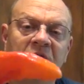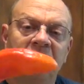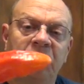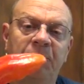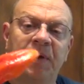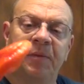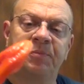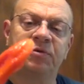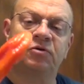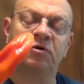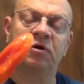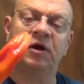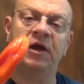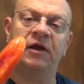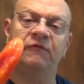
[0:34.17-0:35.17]
The peppers are
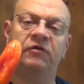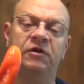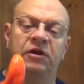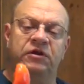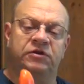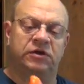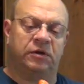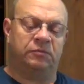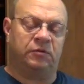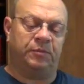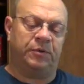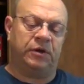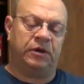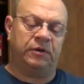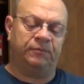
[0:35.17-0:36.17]
heavy, they seem to
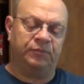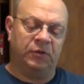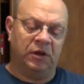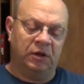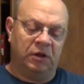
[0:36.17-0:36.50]
be.